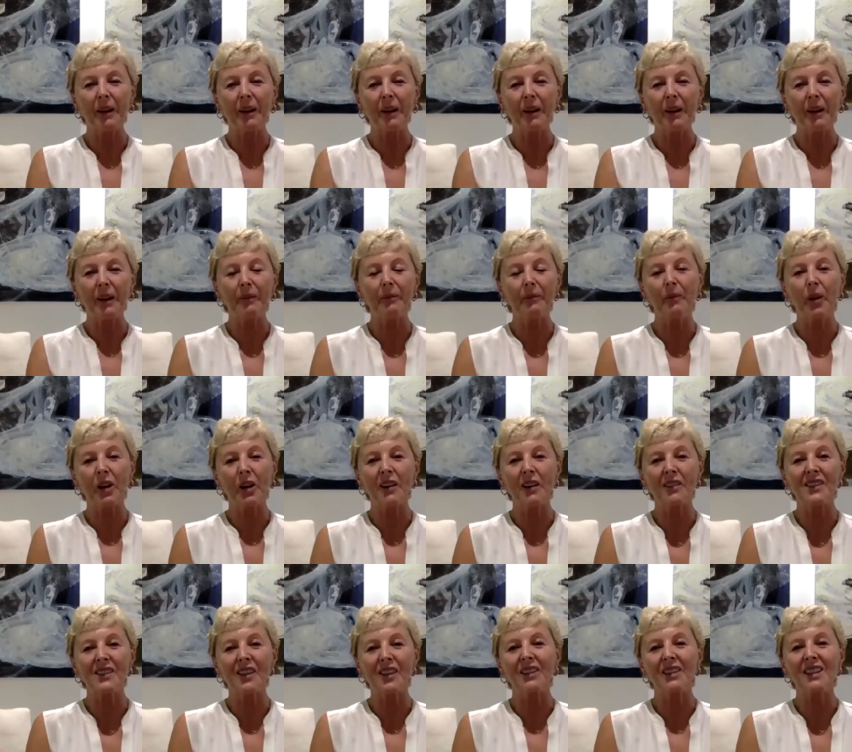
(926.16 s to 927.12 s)
what I was going to
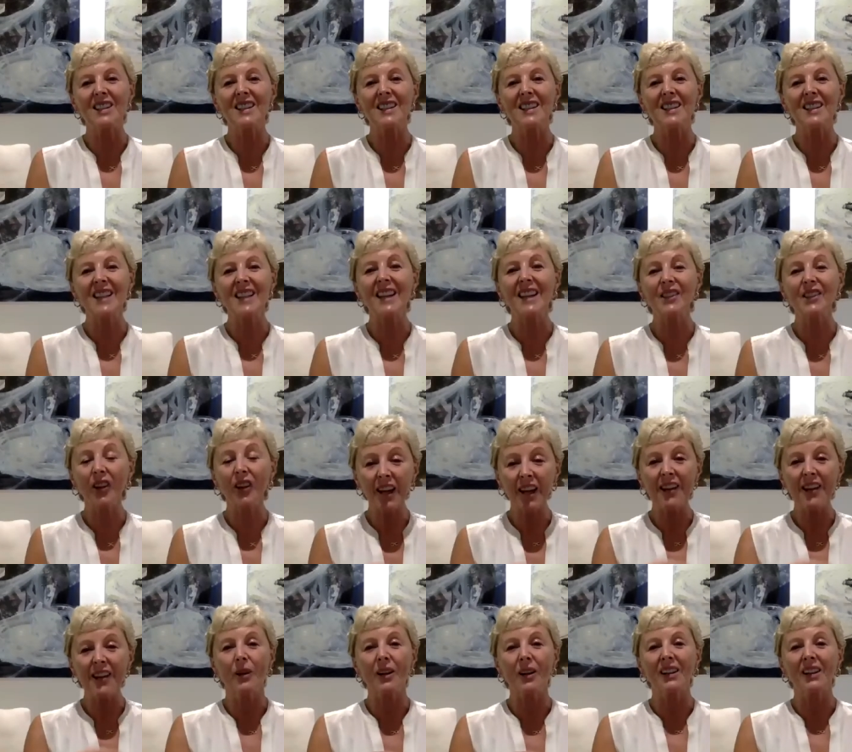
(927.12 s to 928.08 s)
say, not
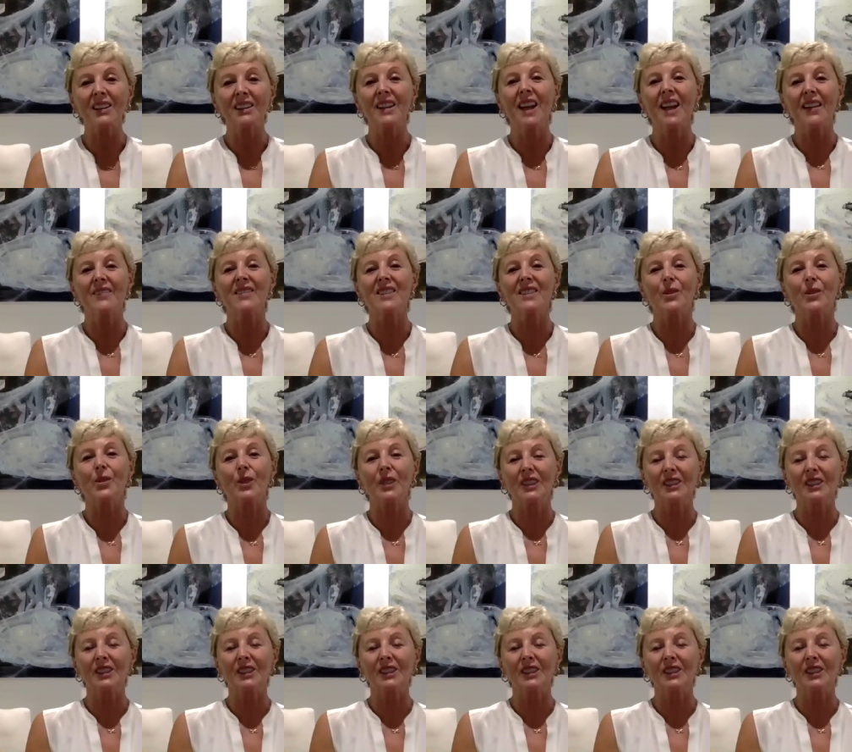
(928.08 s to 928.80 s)
everyone can have soy.